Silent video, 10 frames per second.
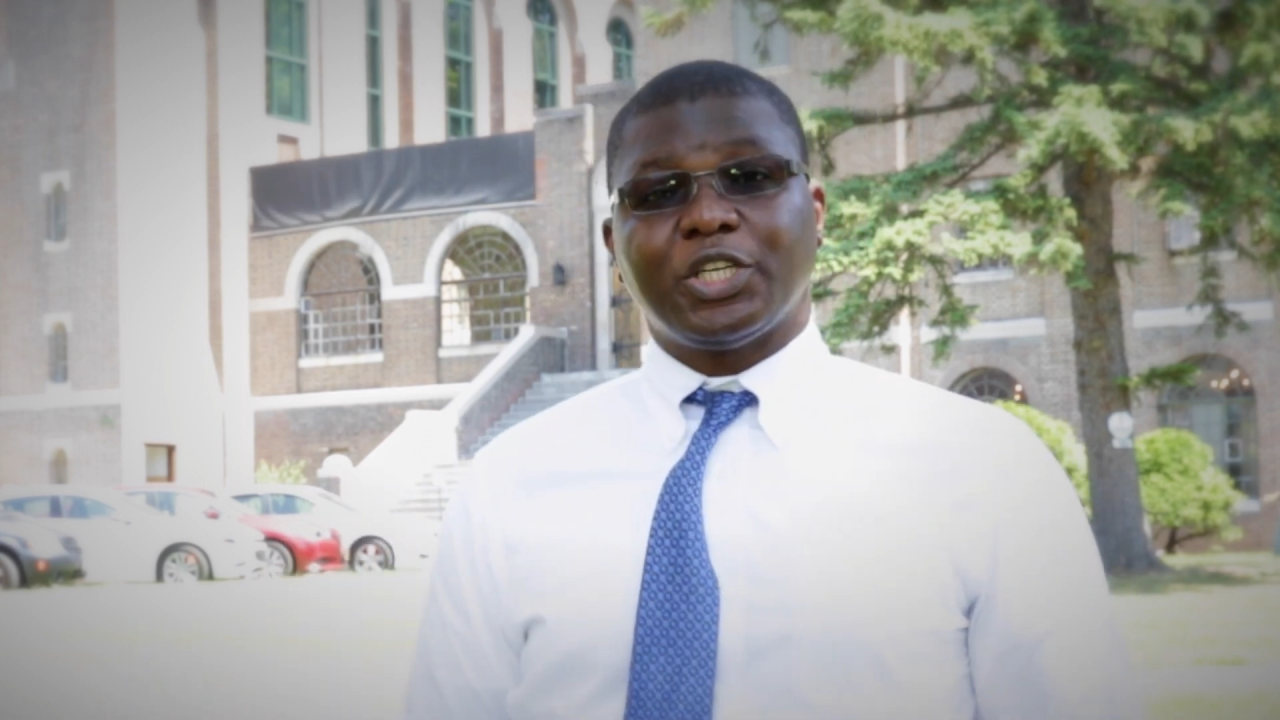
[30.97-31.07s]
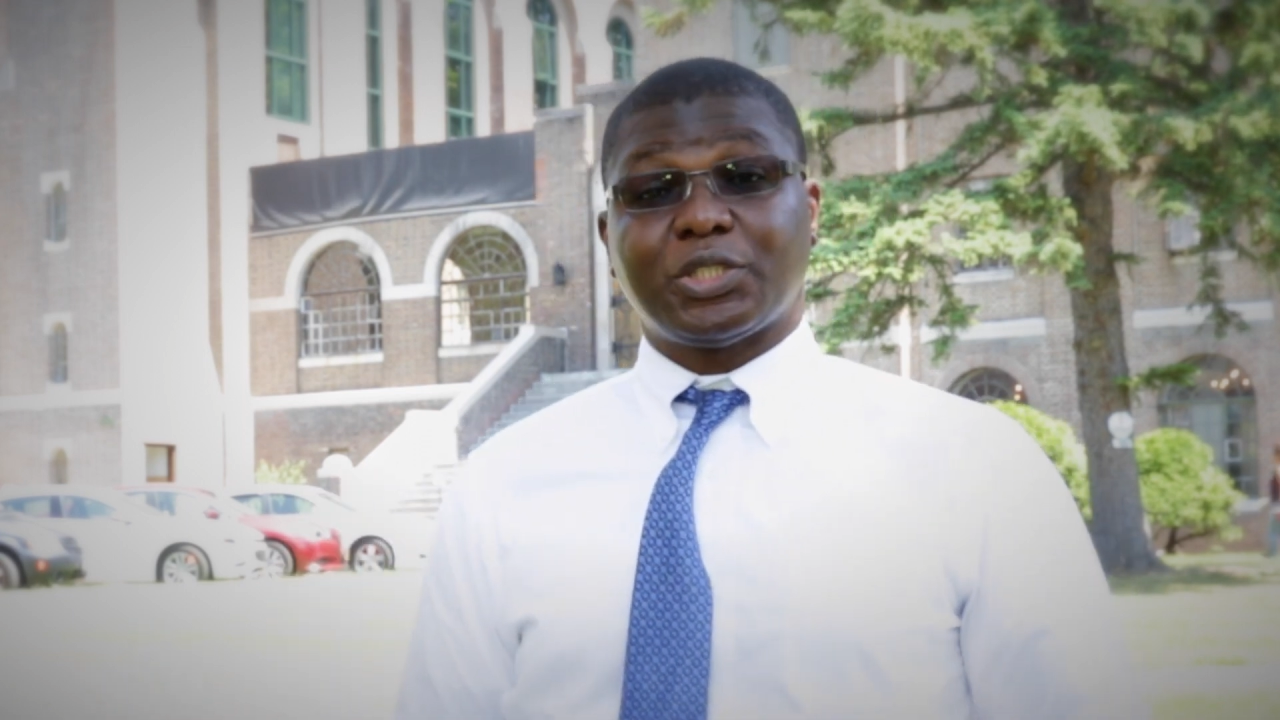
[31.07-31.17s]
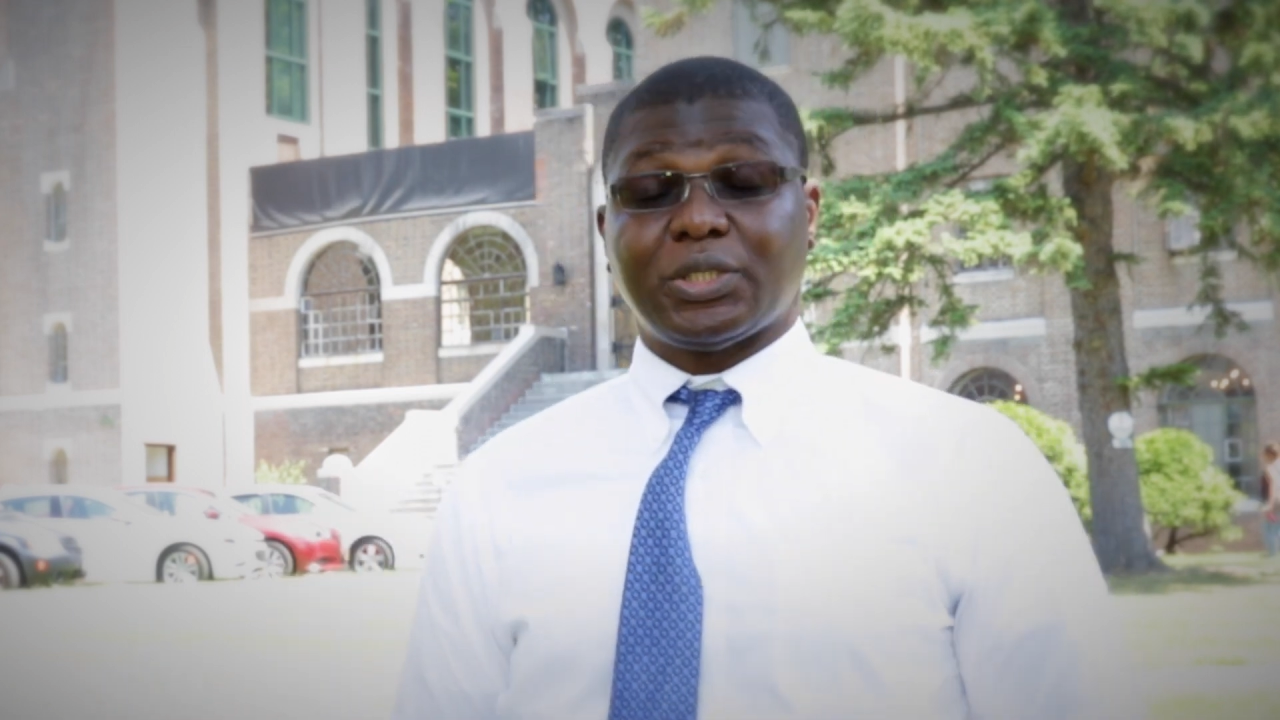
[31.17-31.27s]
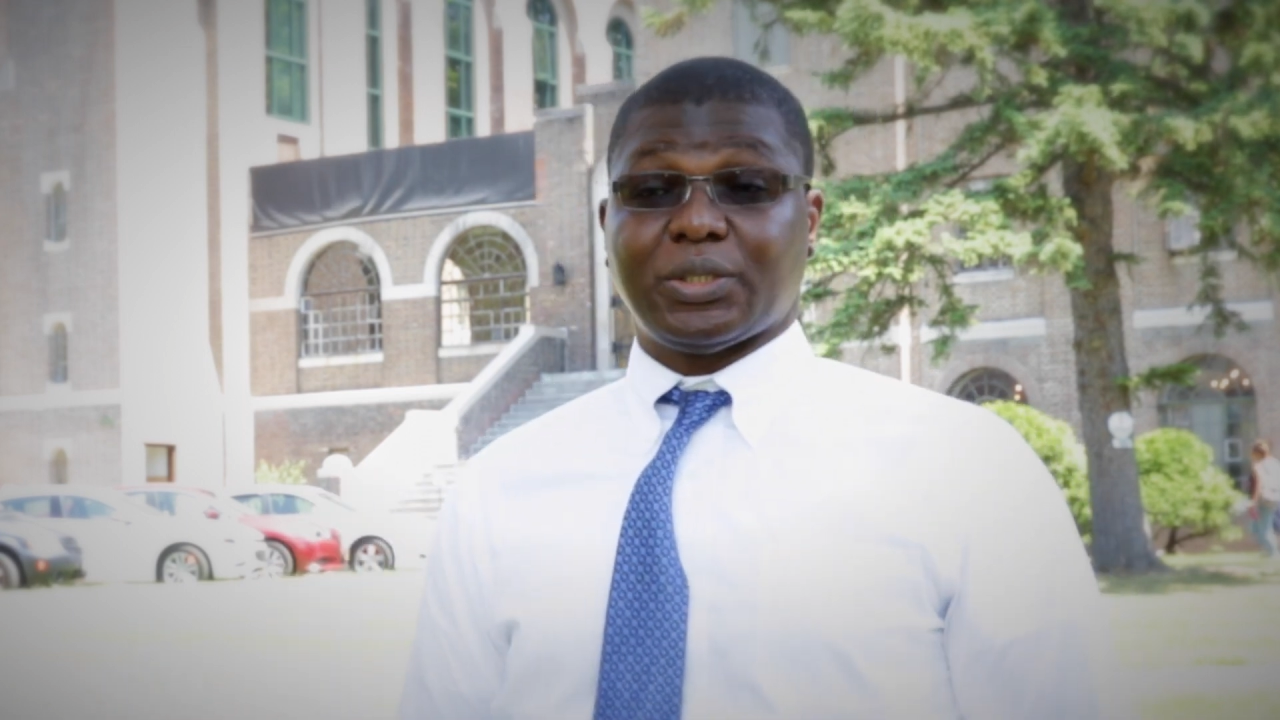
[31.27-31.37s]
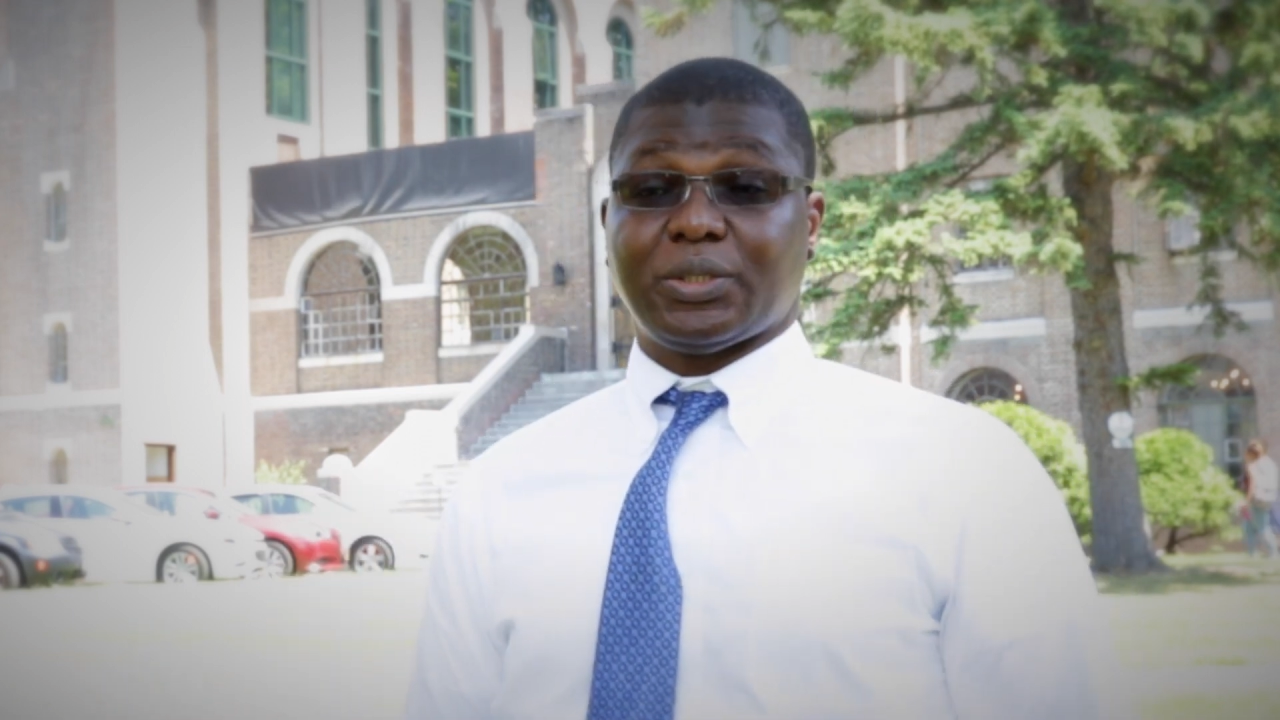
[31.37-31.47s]

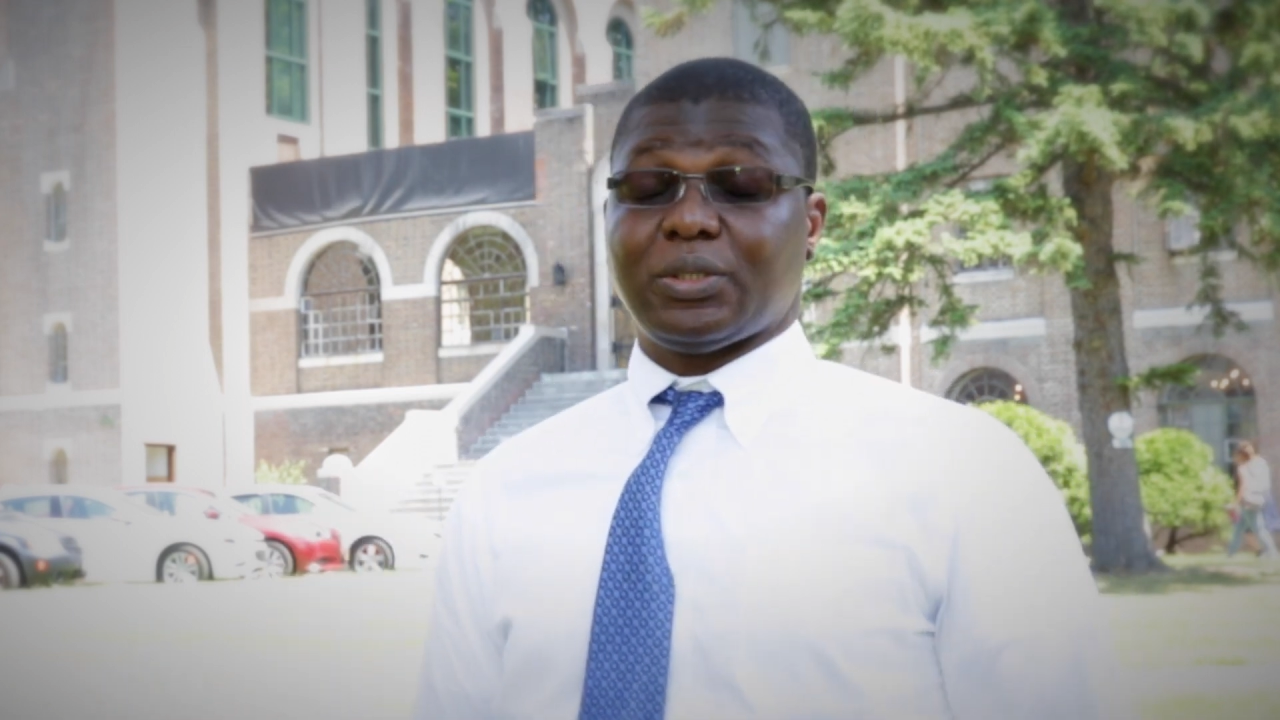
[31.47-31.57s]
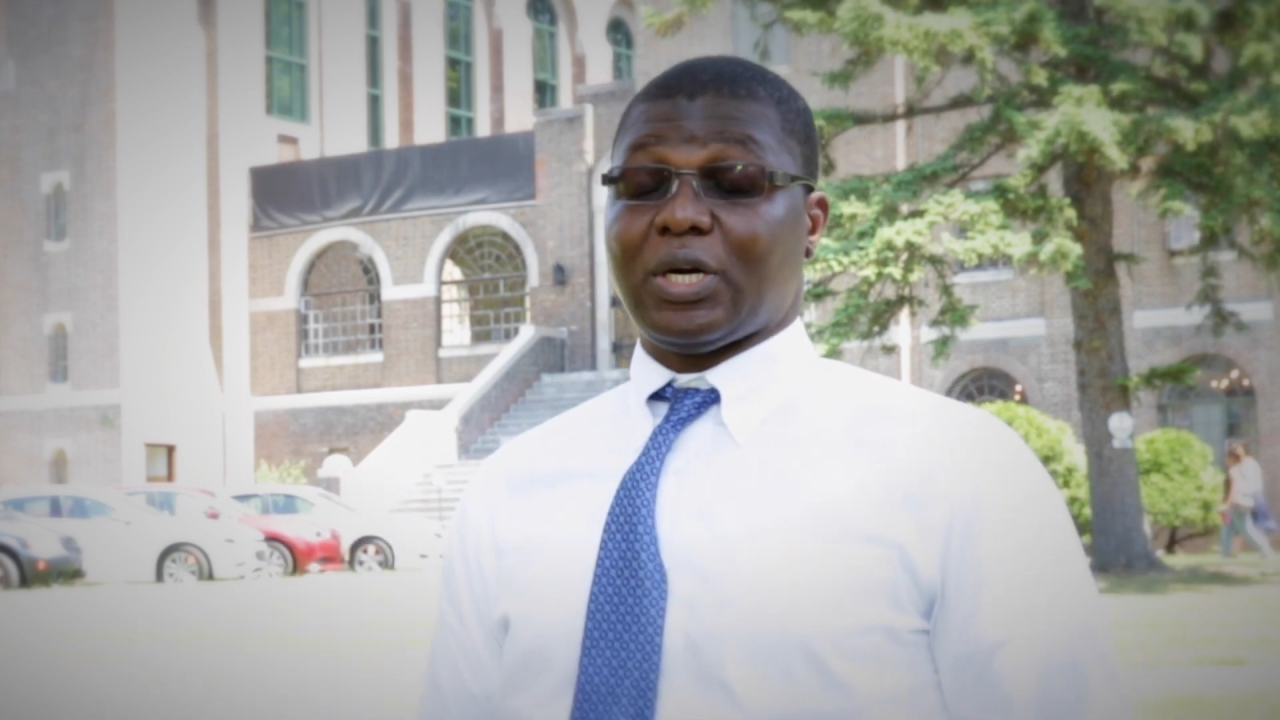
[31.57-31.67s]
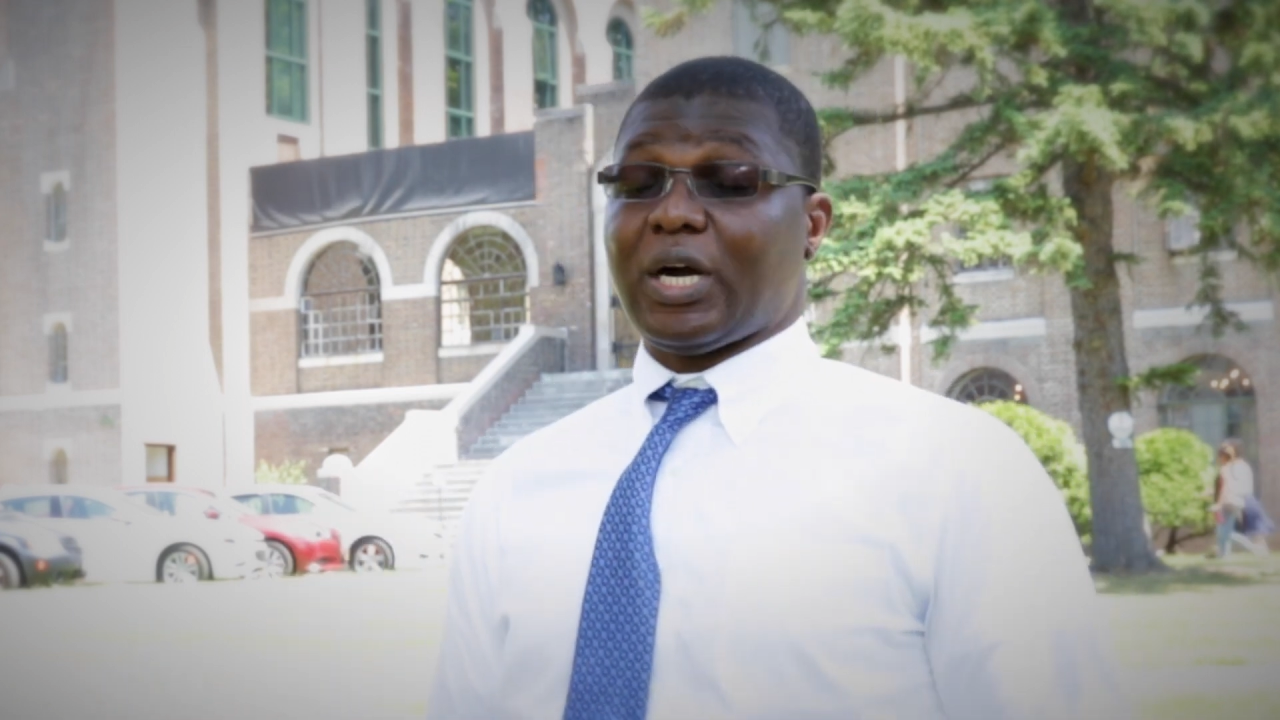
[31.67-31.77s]
issue